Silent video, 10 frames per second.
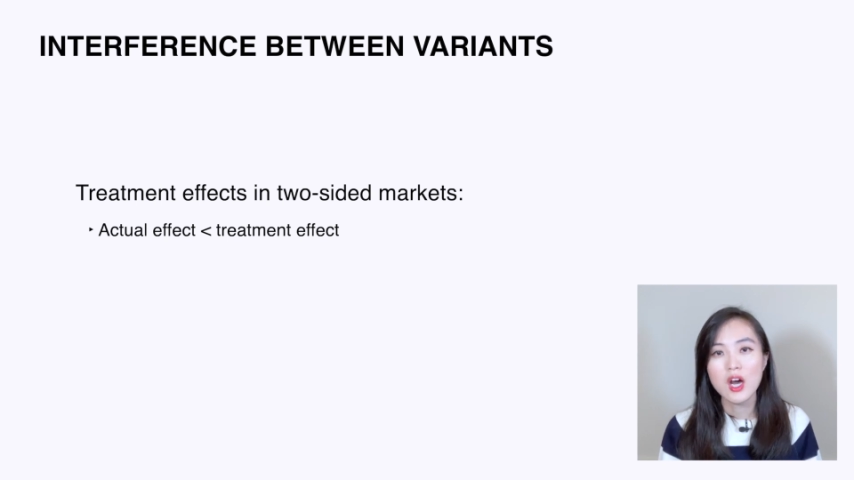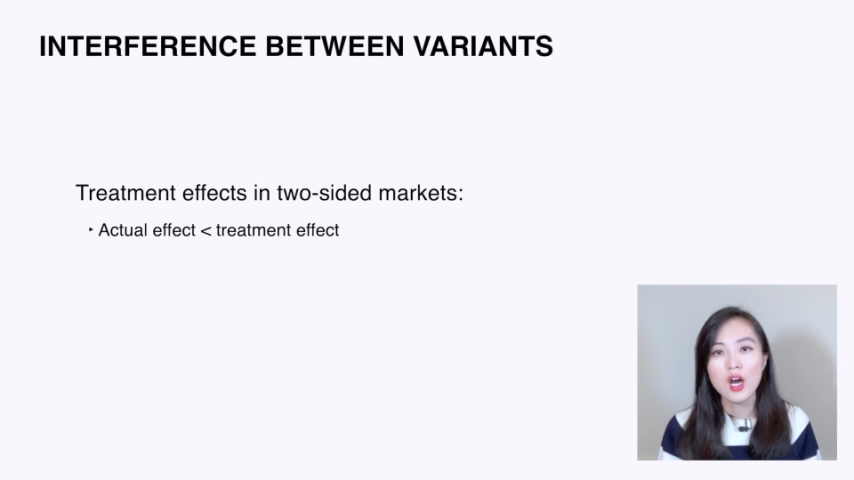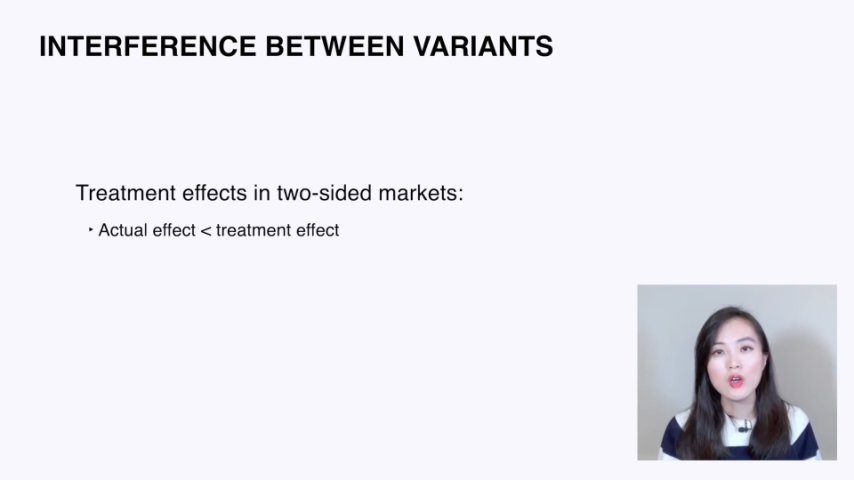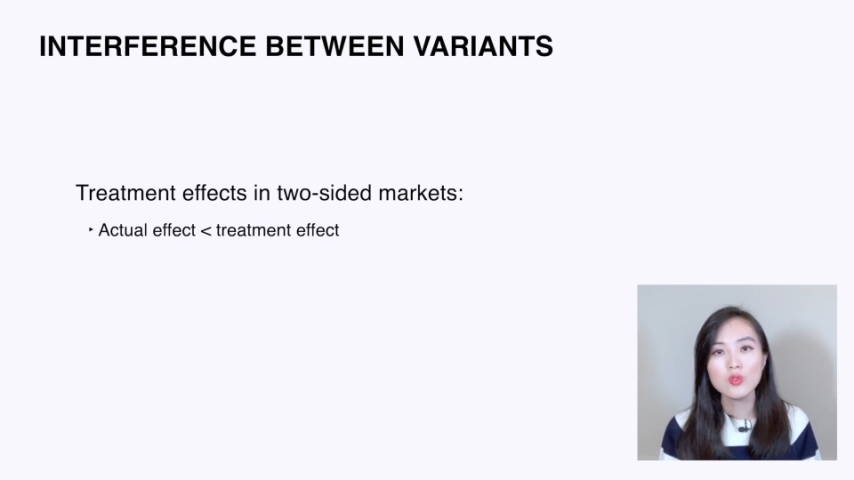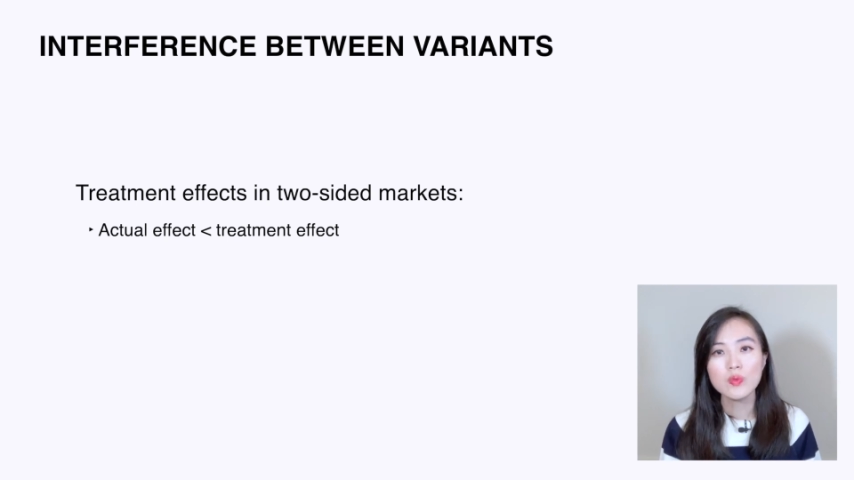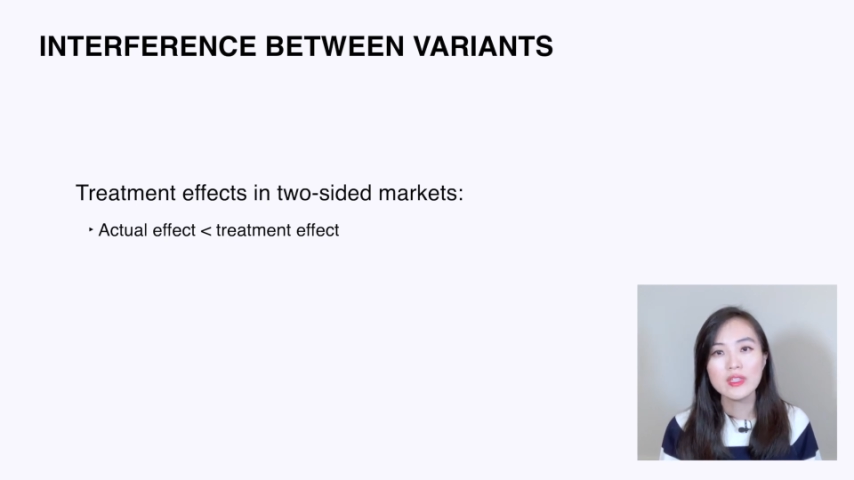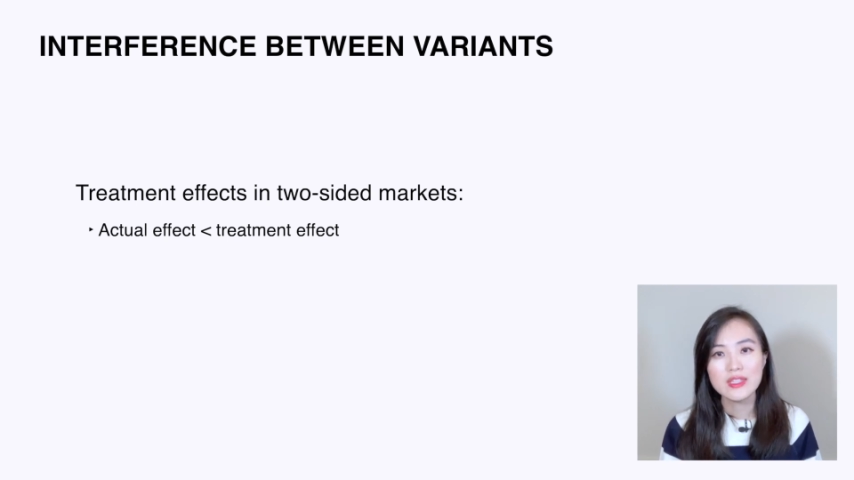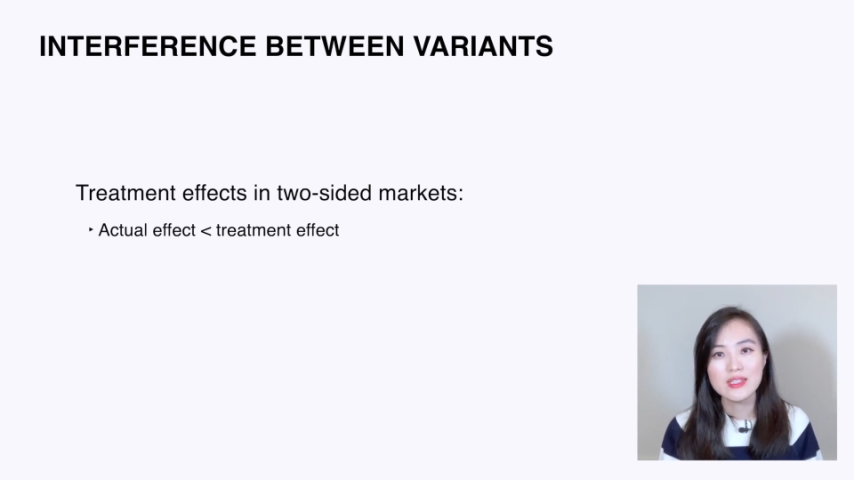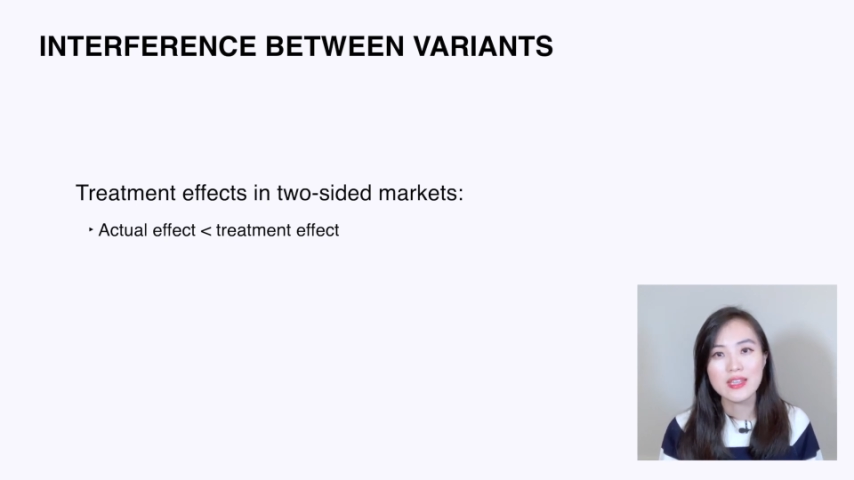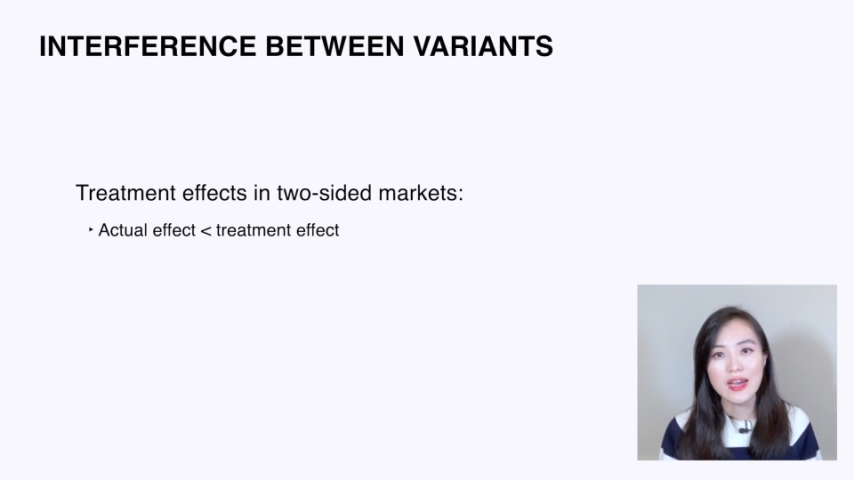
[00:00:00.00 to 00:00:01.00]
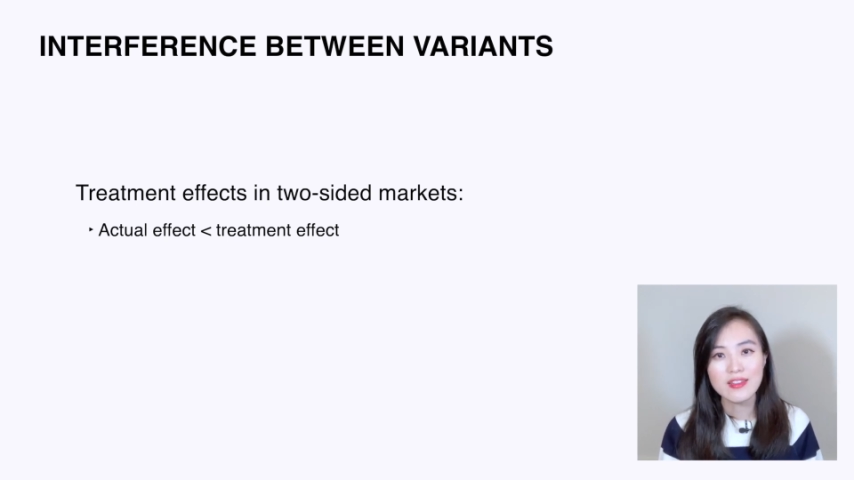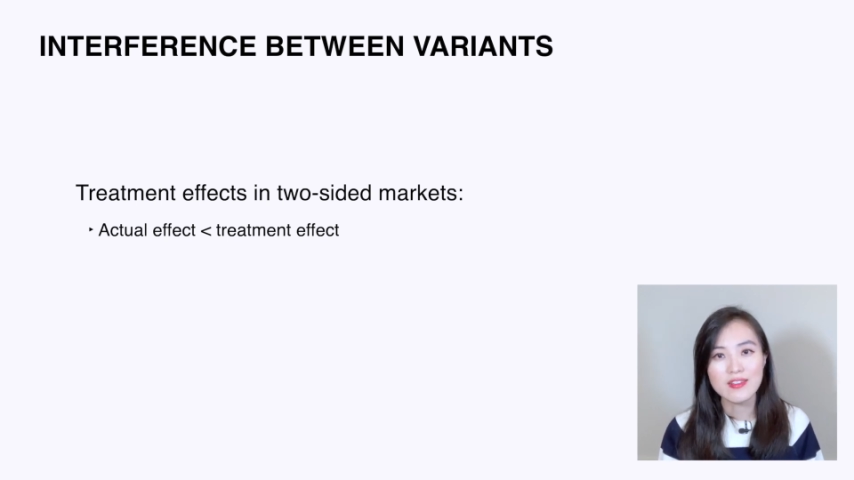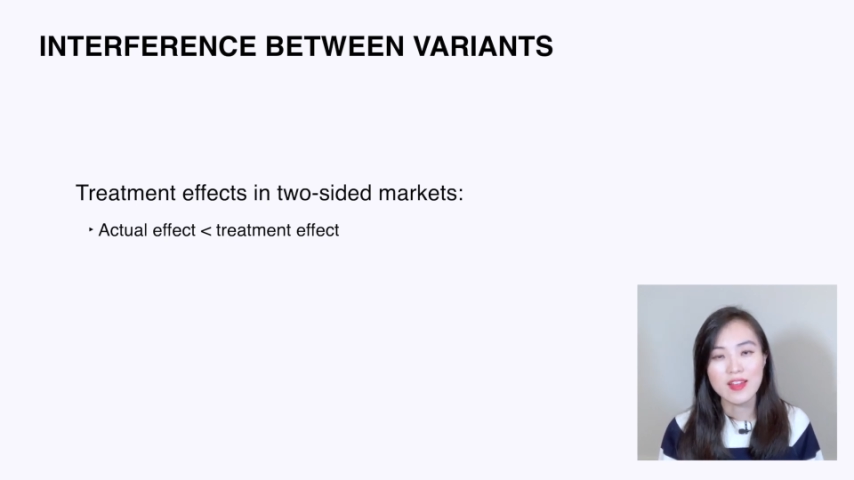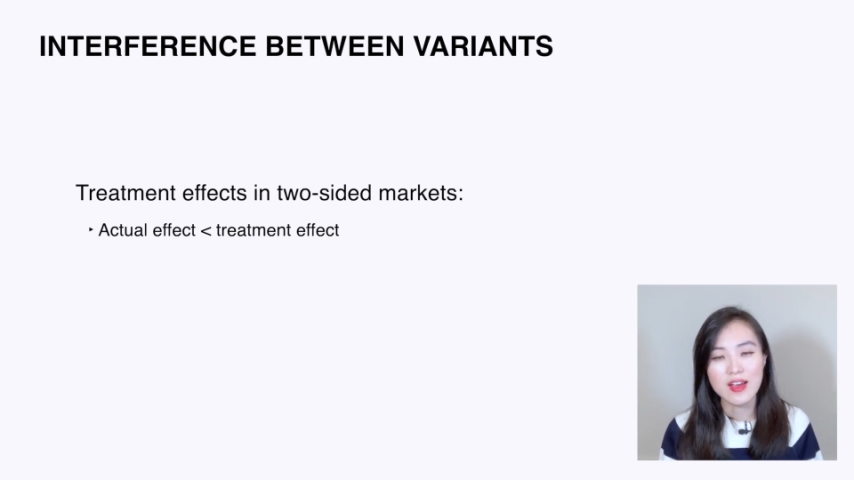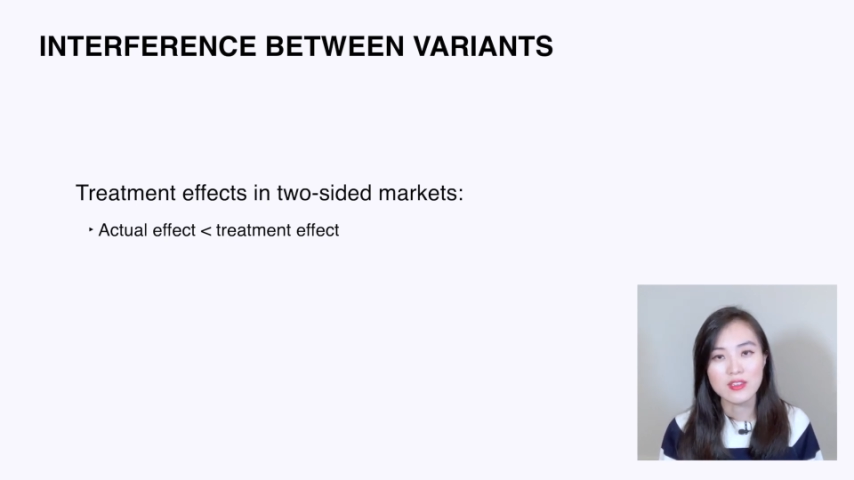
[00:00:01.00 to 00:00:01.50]
How do we design the
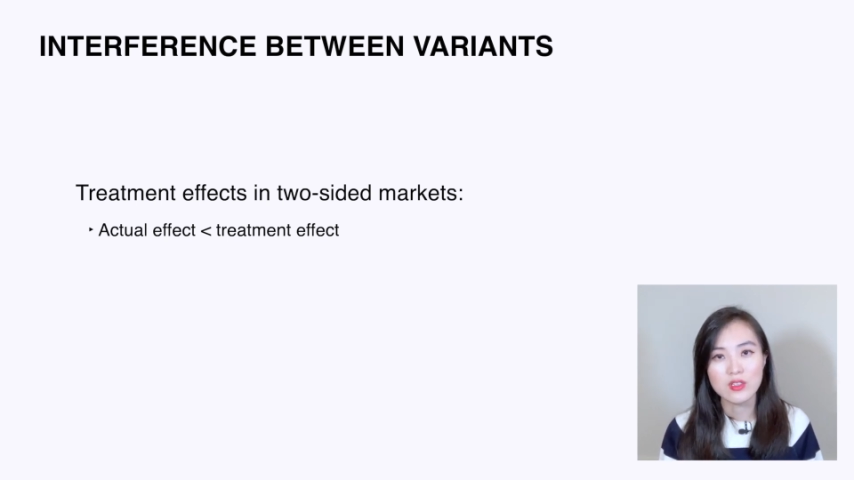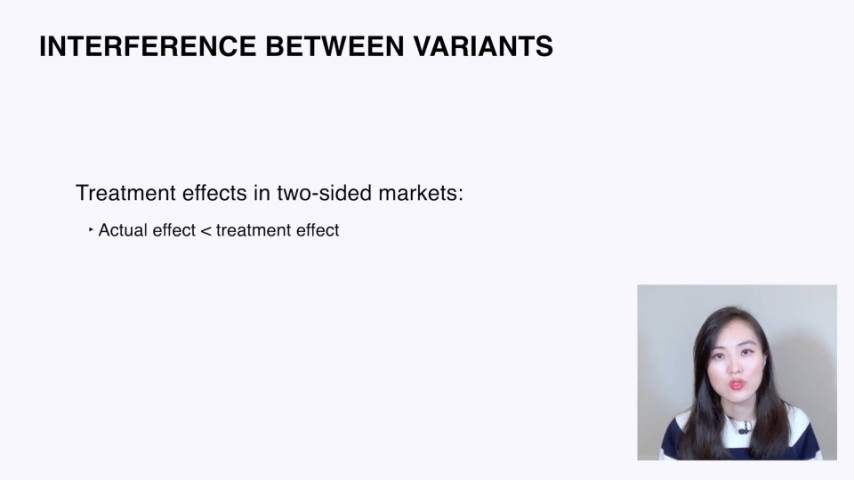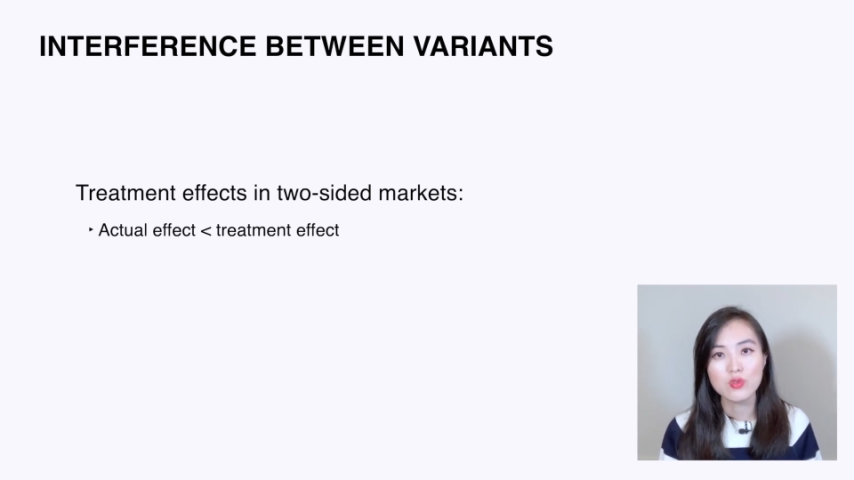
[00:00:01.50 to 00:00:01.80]
test